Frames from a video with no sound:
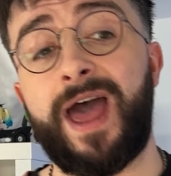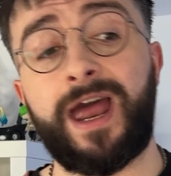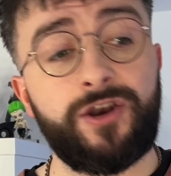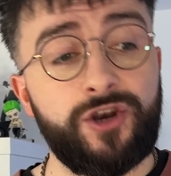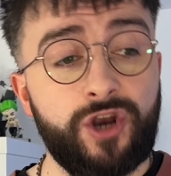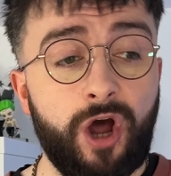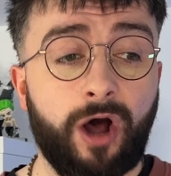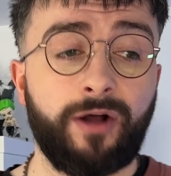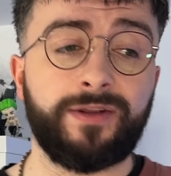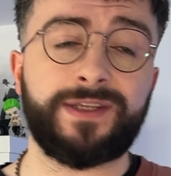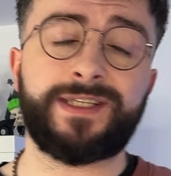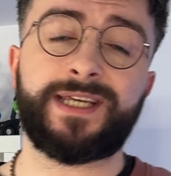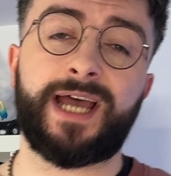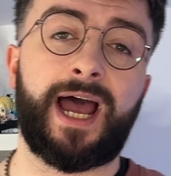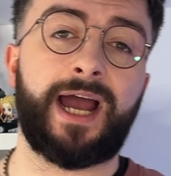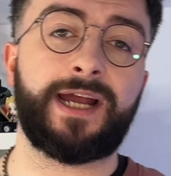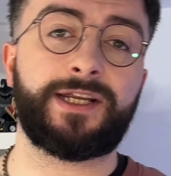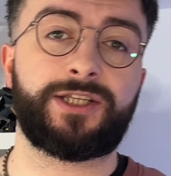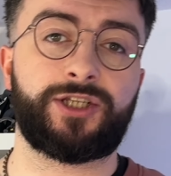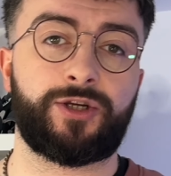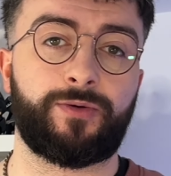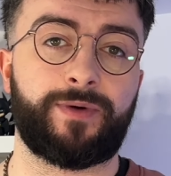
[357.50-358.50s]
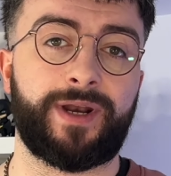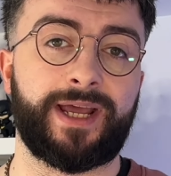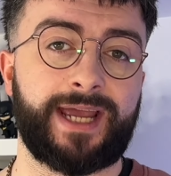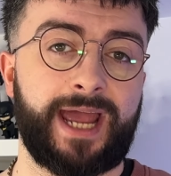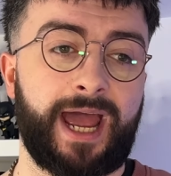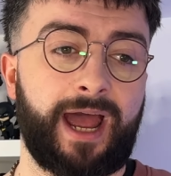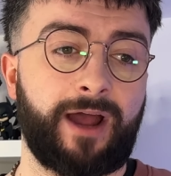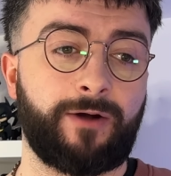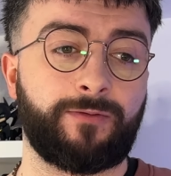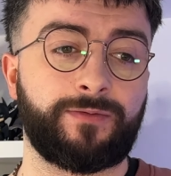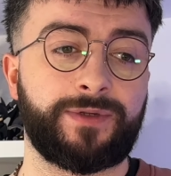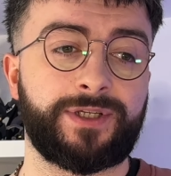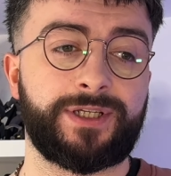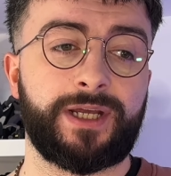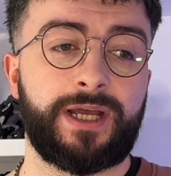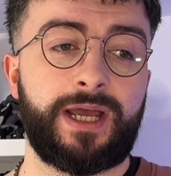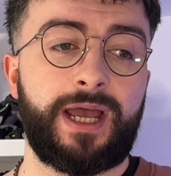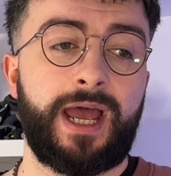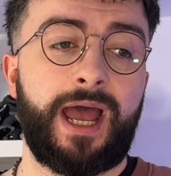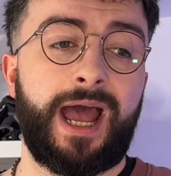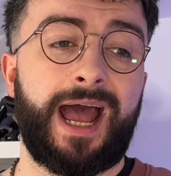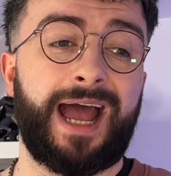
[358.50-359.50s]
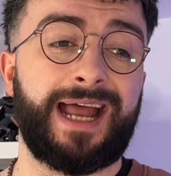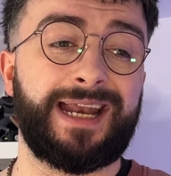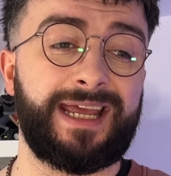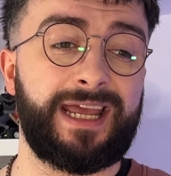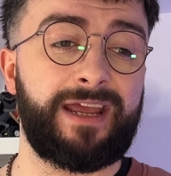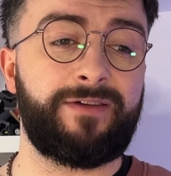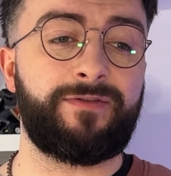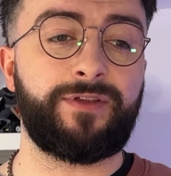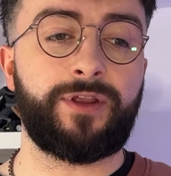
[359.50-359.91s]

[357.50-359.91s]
not tied to an account, and even